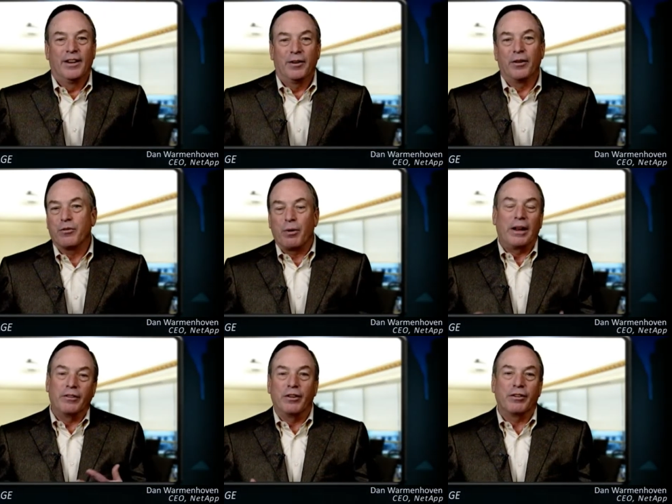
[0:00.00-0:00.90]

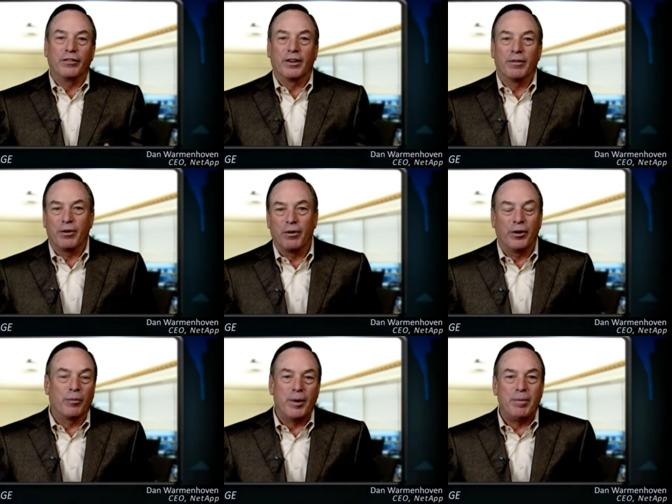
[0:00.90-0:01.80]
transitions that have occurred in
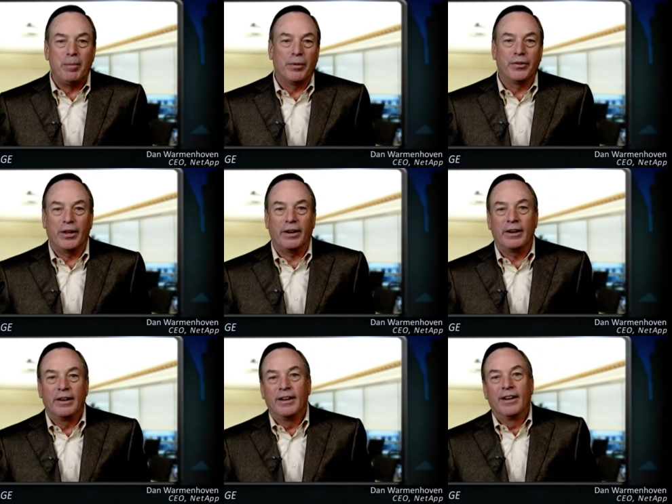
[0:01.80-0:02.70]
the way people think.
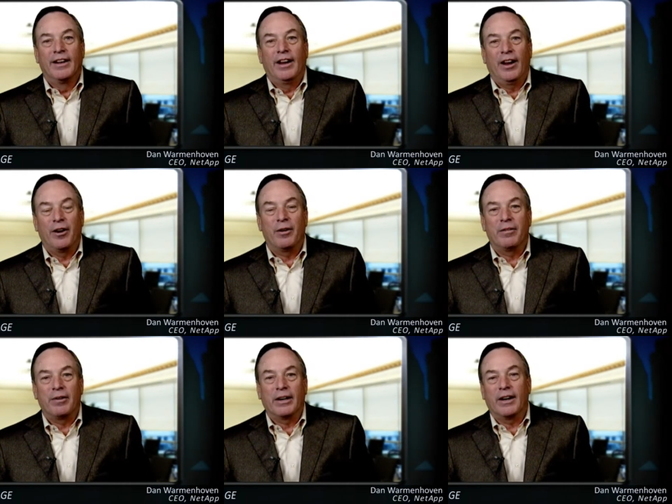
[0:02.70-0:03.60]
In
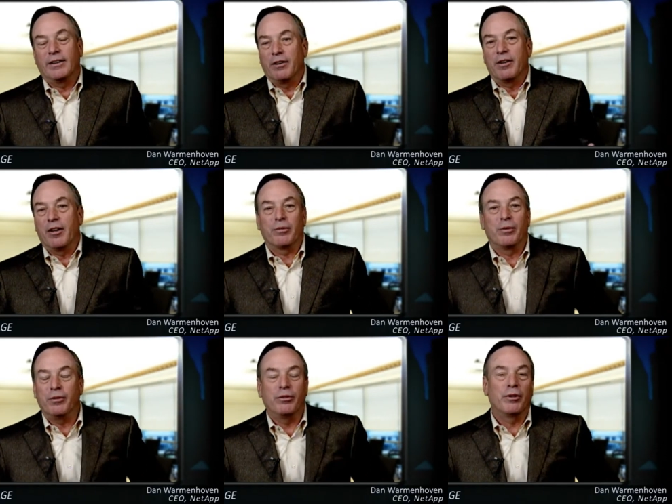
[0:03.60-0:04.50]
fact, I tell
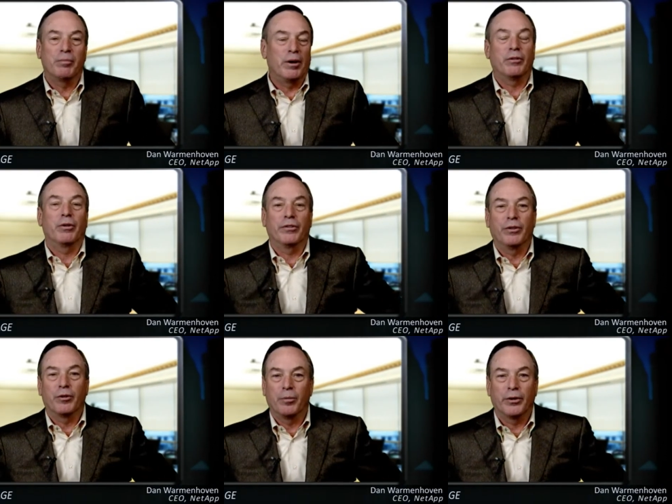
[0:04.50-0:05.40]
customers, you shouldn't measure us in
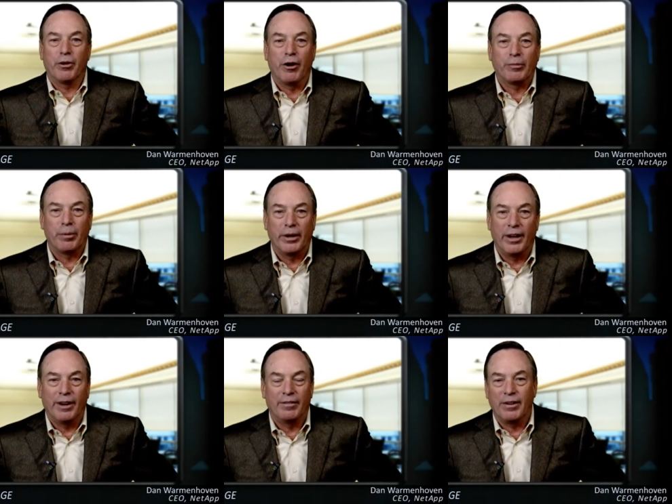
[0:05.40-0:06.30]
terms of cost per
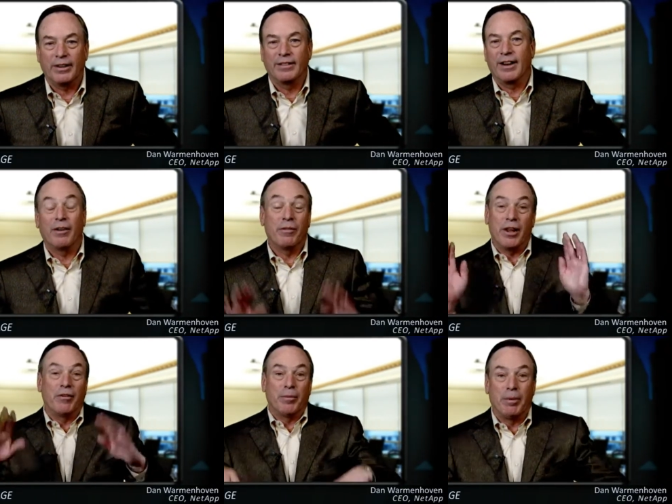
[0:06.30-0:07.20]
gig. In fact, I said, I don't even
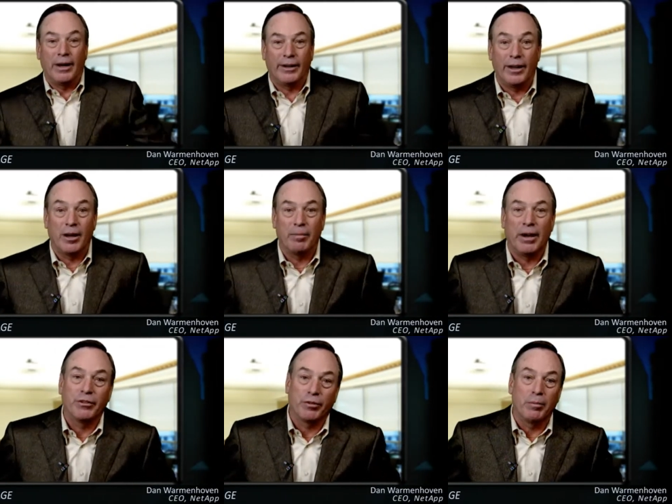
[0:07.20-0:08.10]
care if you buy the
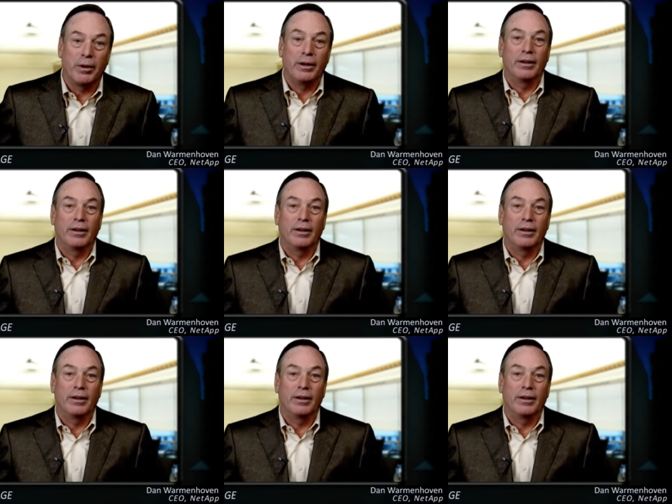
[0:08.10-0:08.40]
gigabytes from me.